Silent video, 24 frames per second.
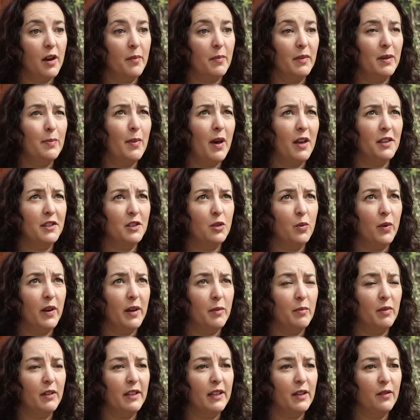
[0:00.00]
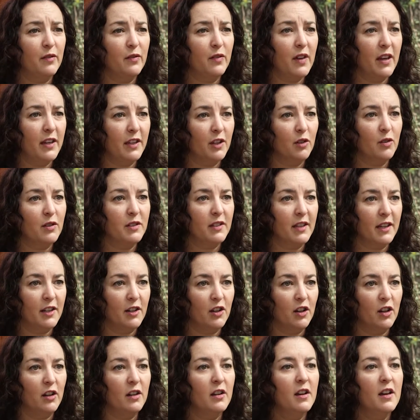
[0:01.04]
He passed away, I believe, 8 years
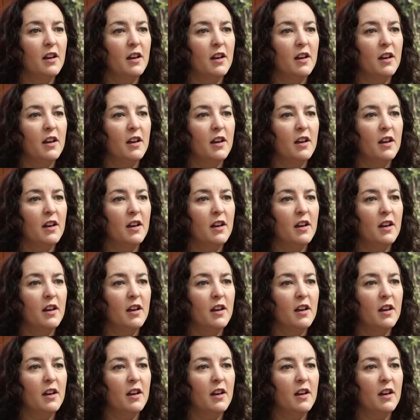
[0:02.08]
later.